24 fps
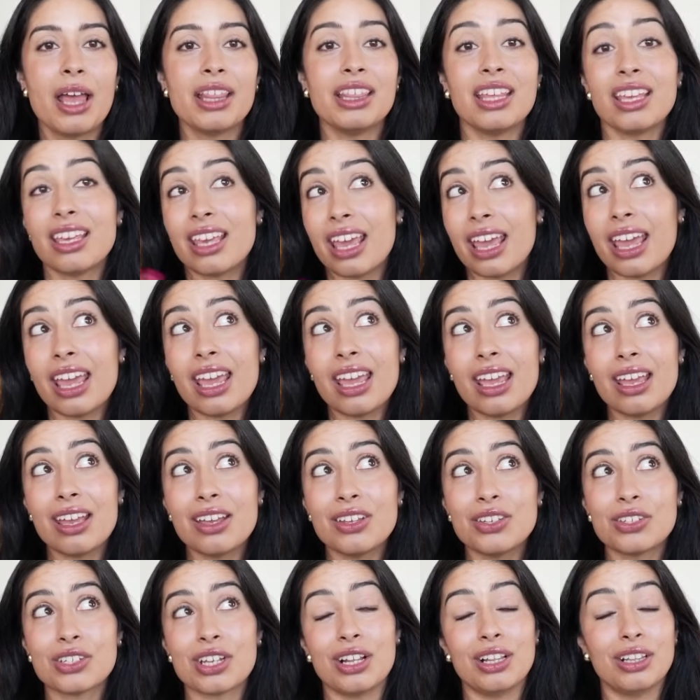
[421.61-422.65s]
The key
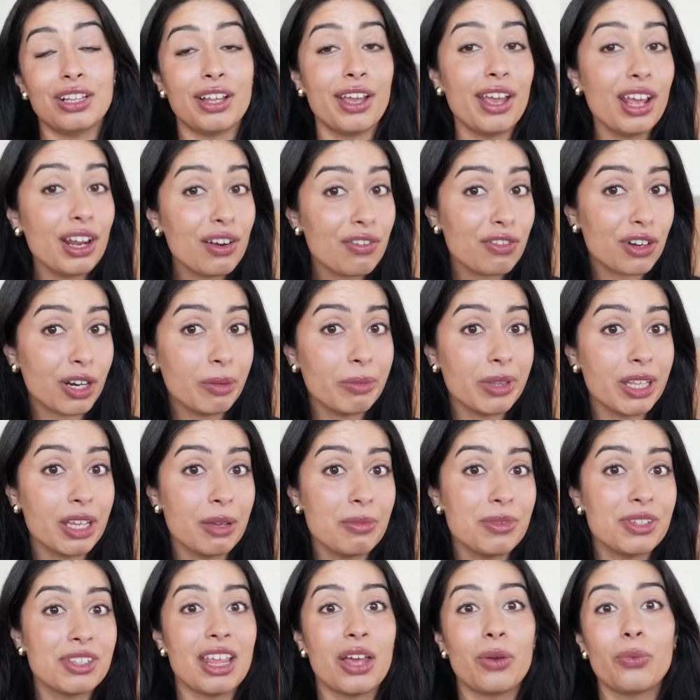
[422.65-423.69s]
is to learn from them
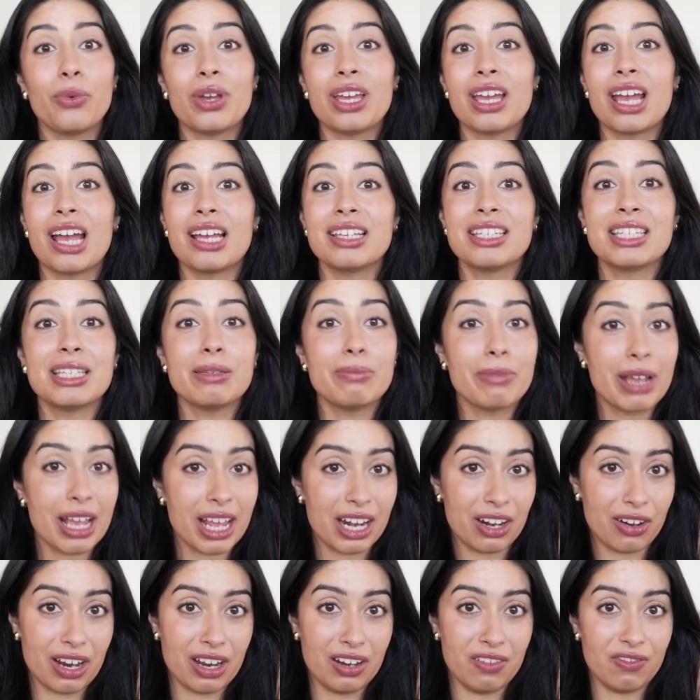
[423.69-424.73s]
so that we are
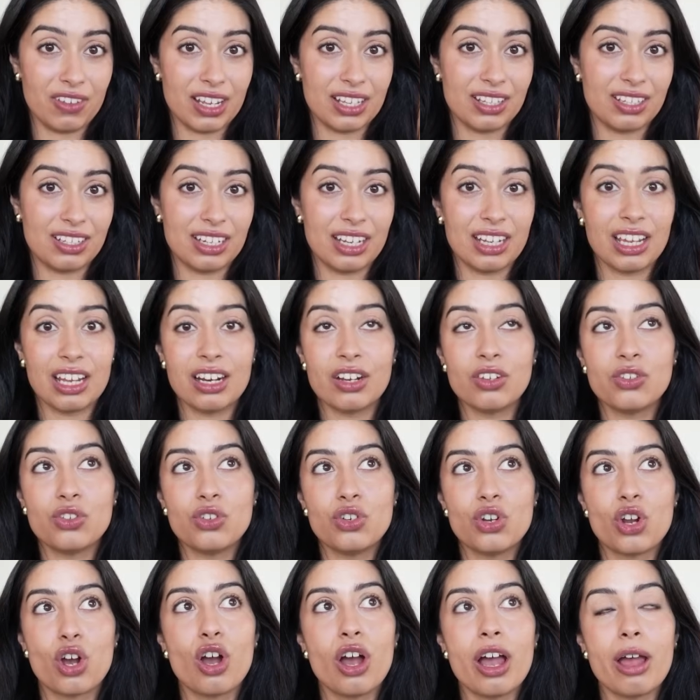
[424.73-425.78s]
smarter at investing. It is
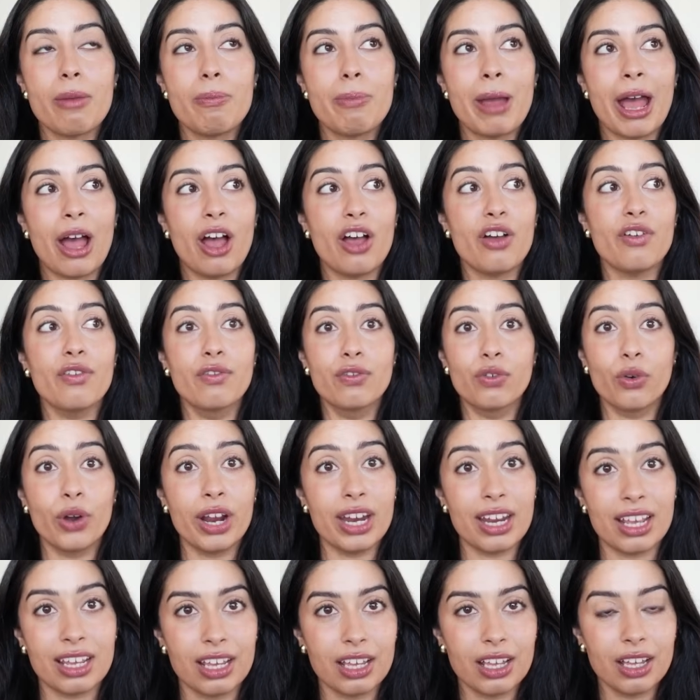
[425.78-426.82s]
not about
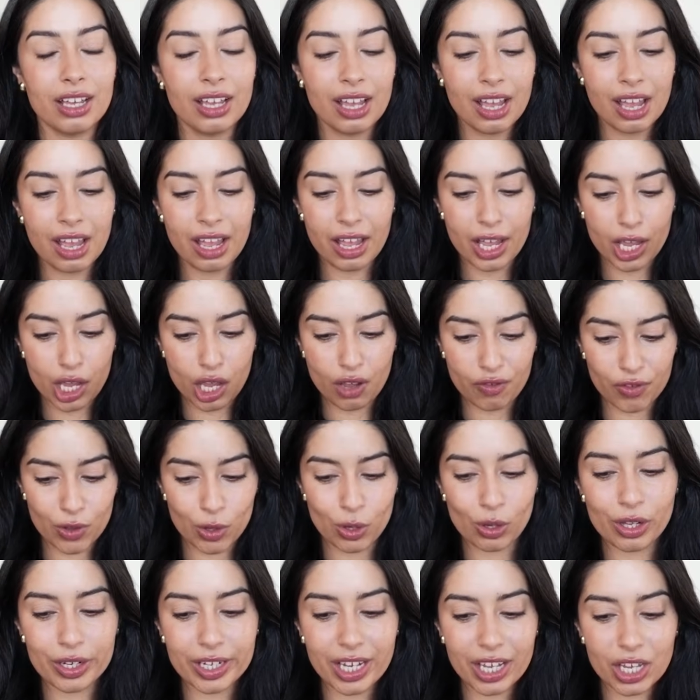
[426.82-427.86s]
avoiding it. If
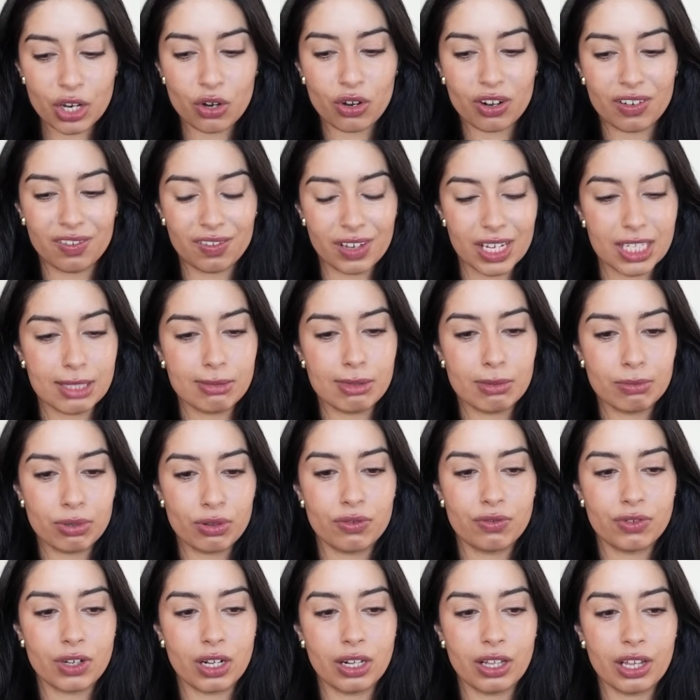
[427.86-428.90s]
you look at your investment
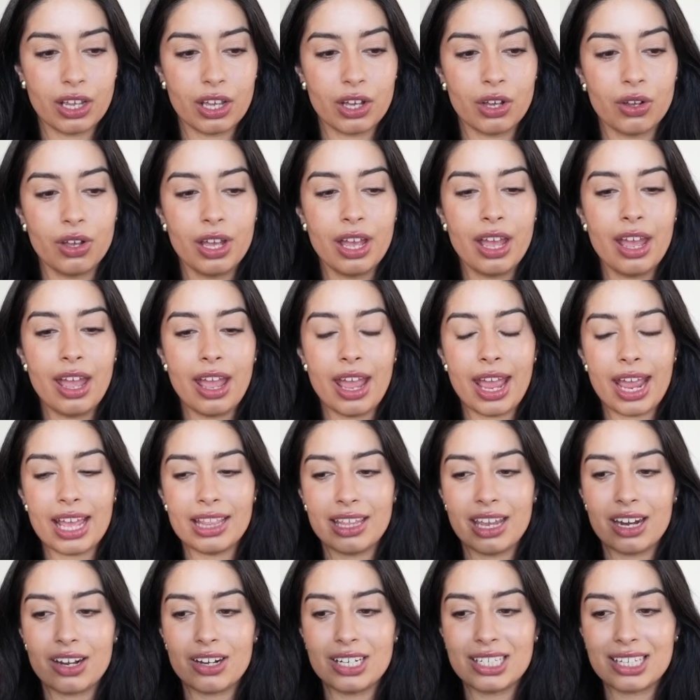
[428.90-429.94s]
portfolio and
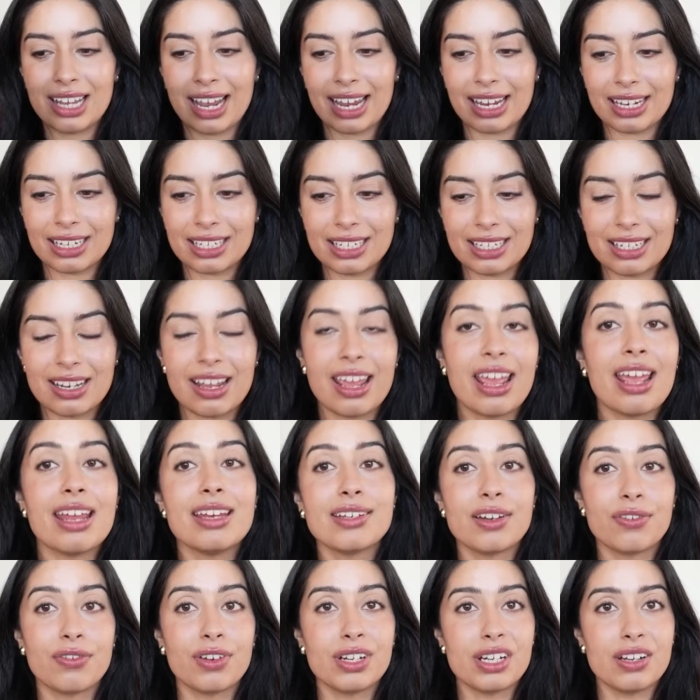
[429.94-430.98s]
there is like 10
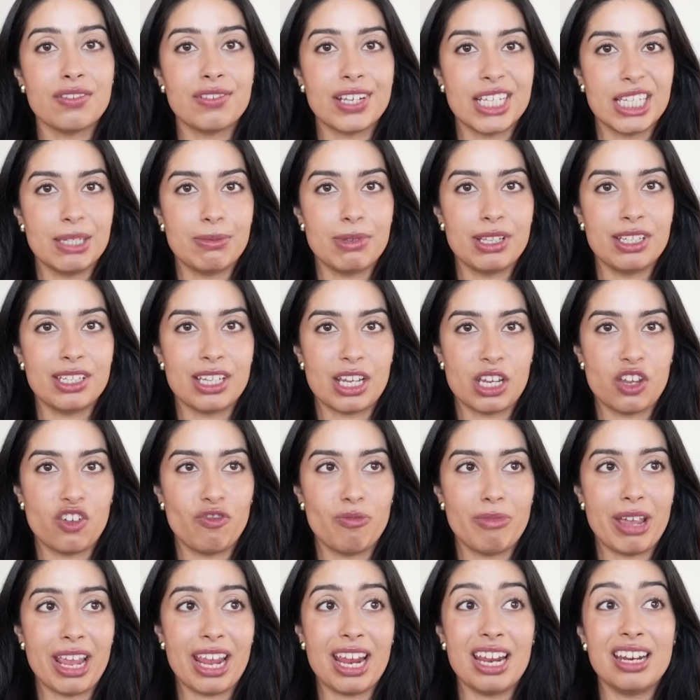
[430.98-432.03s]
different investments that you've
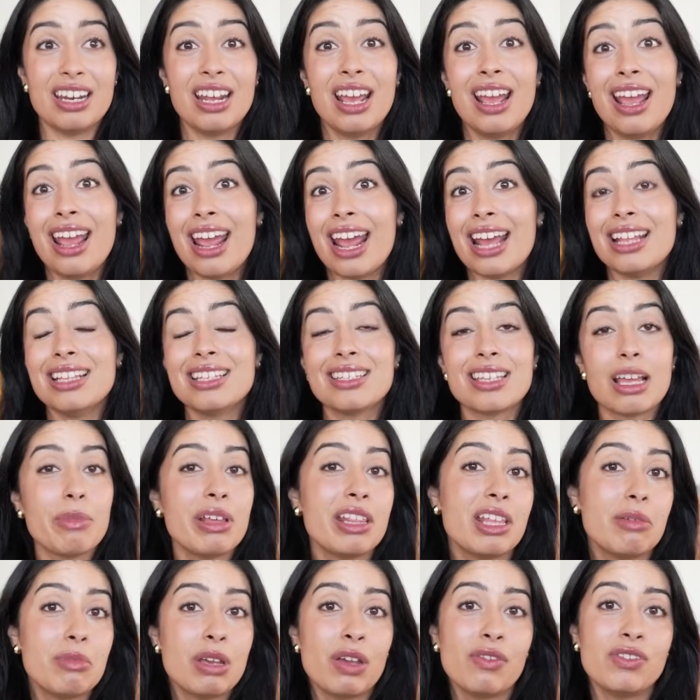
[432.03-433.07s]
made, and some of
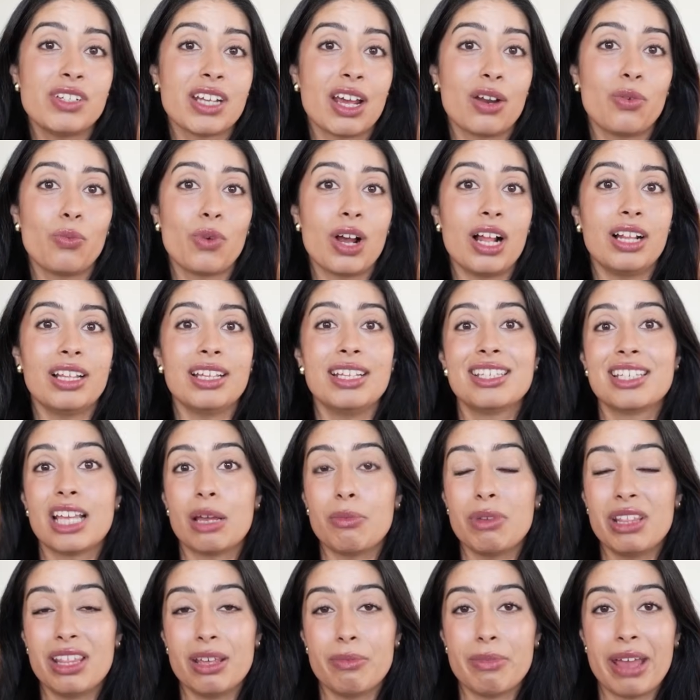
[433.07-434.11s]
them have done well and
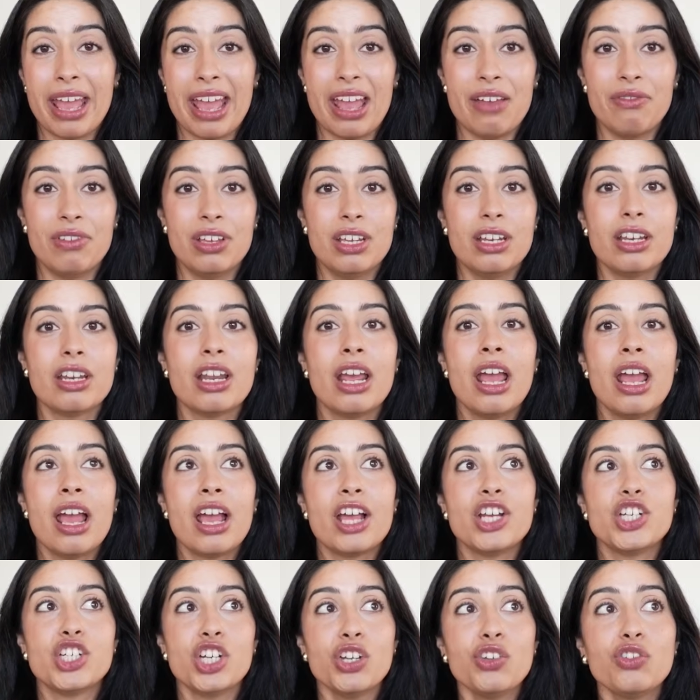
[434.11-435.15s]
some of them haven't,
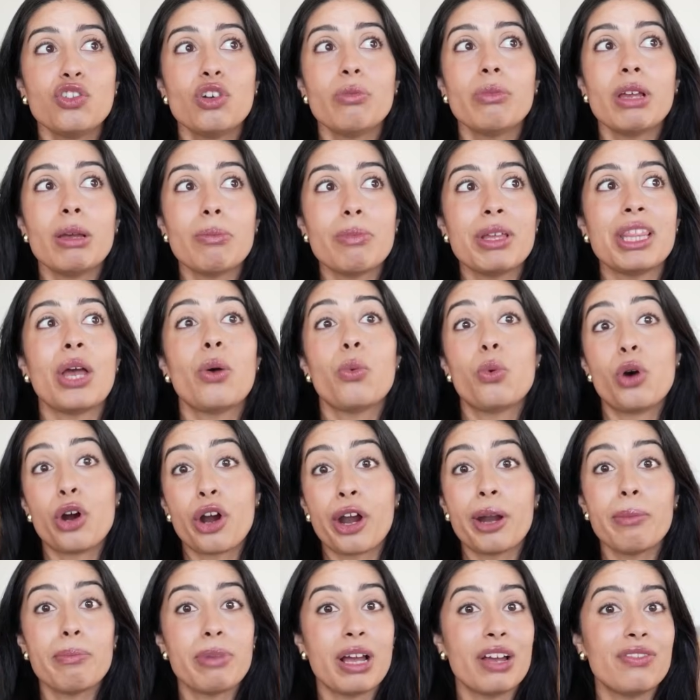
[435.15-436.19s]
just remember that
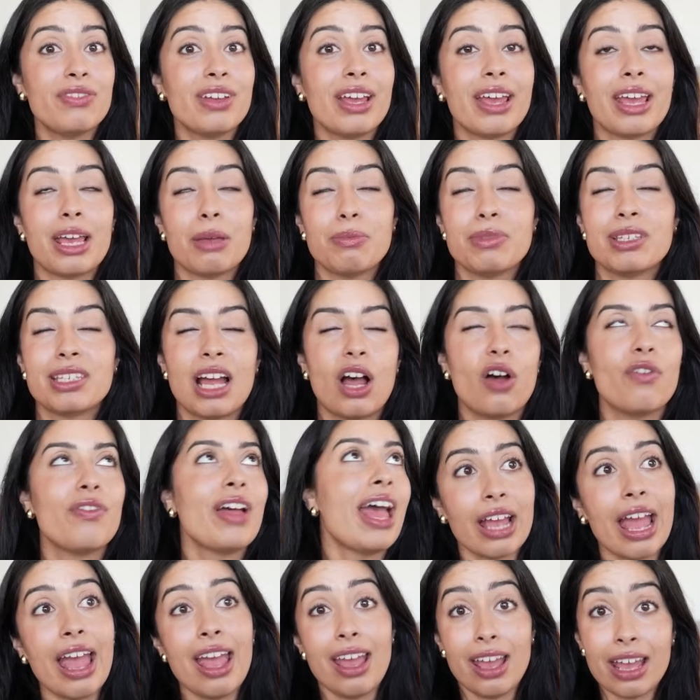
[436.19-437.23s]
Warren Buffett himself,
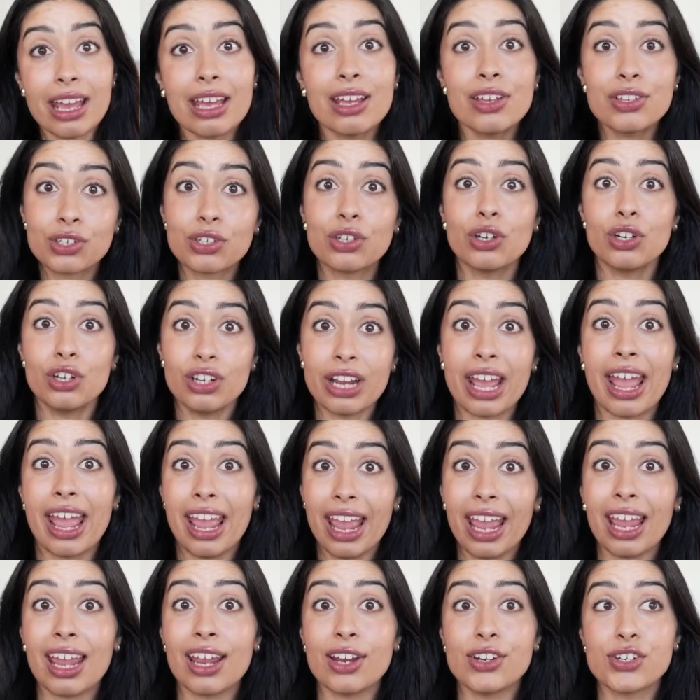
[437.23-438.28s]
at his good
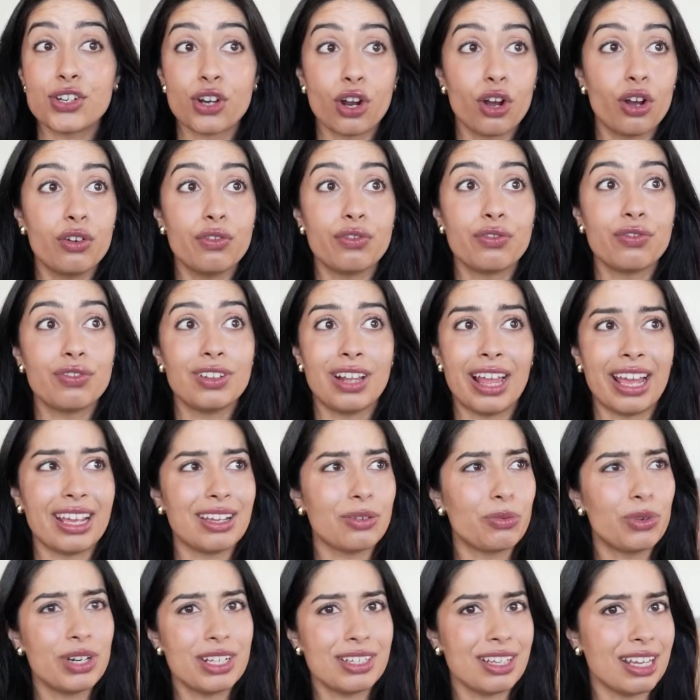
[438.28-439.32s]
age of like,
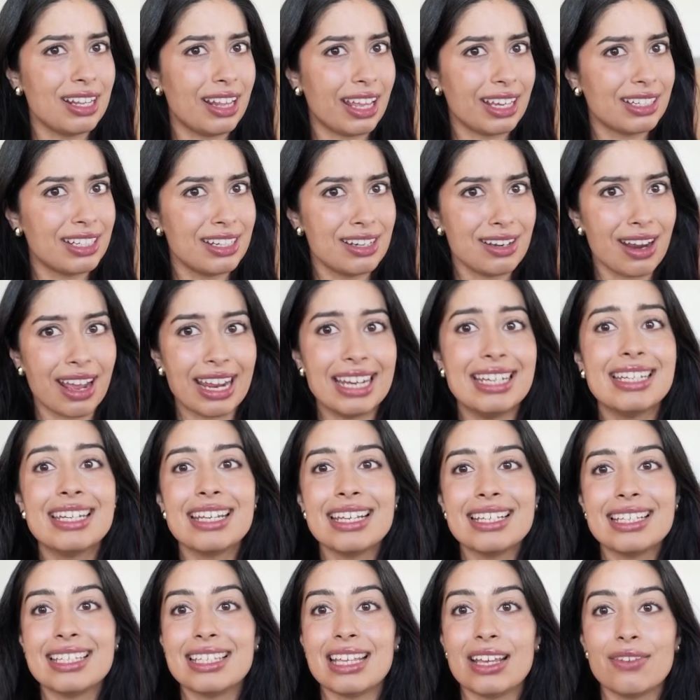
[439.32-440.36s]
what is he, like
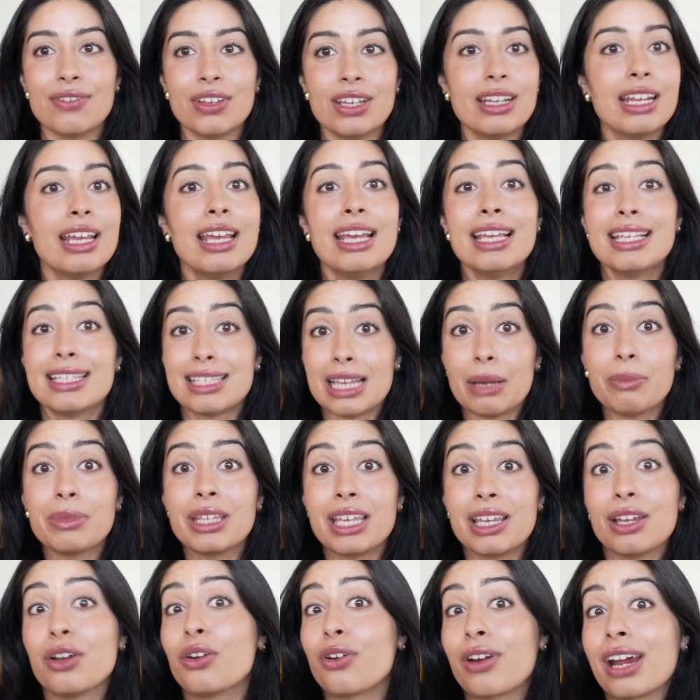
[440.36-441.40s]
97,
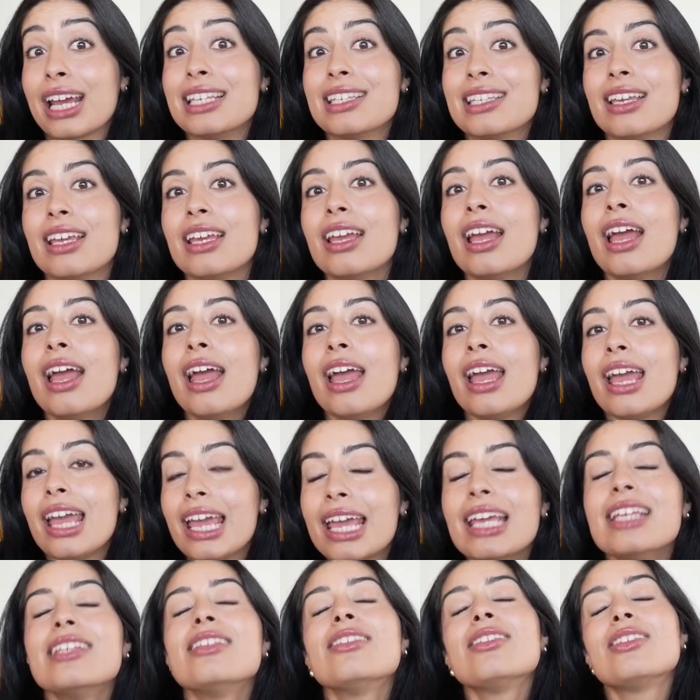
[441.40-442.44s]
something crazy,
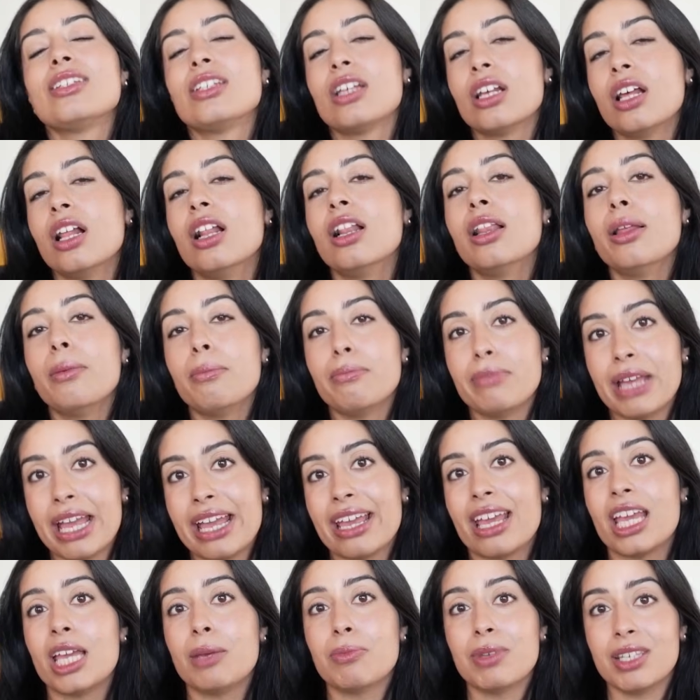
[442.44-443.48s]
he's still
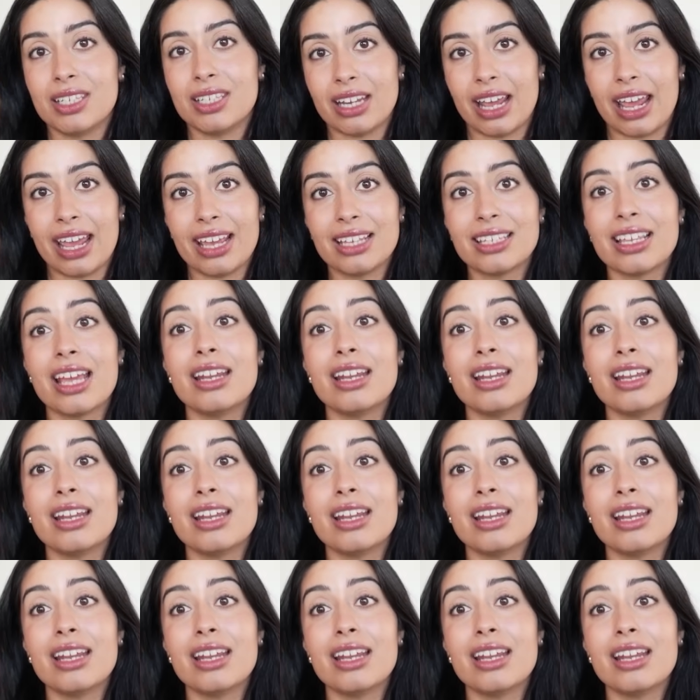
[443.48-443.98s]
making mistakes.